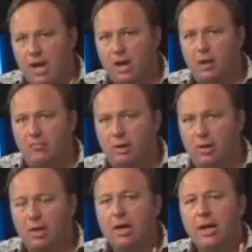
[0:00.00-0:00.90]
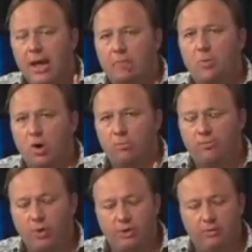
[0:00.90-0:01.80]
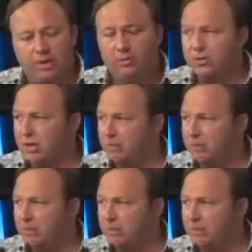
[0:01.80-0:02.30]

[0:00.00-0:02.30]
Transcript: title of the book and more before you leave us,